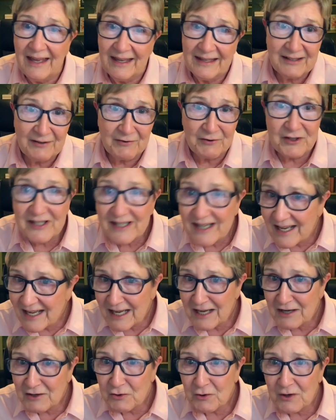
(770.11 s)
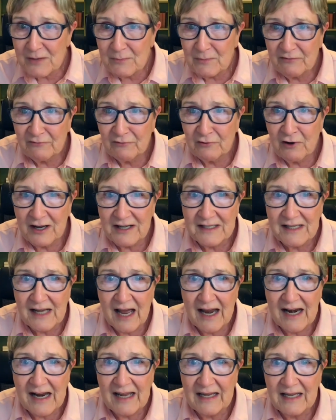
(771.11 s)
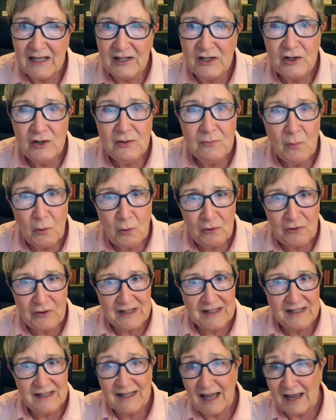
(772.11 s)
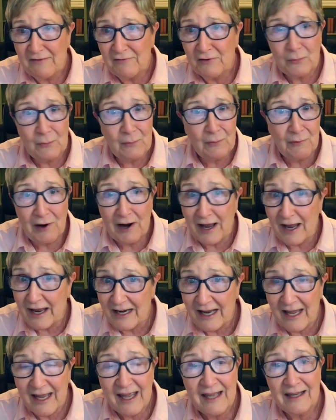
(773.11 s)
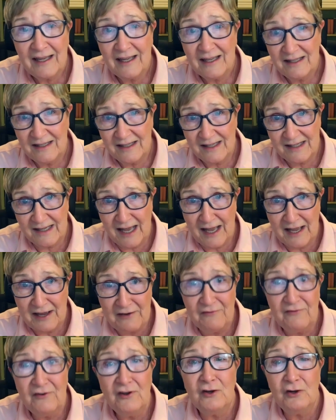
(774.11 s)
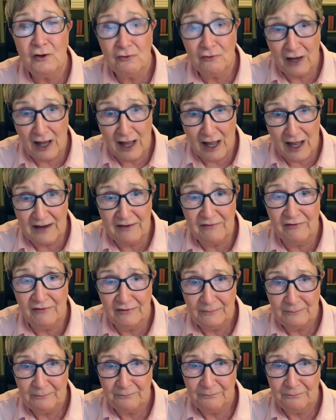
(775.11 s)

So seeking treatment for anxiety can do more than save your brain. It can save your life.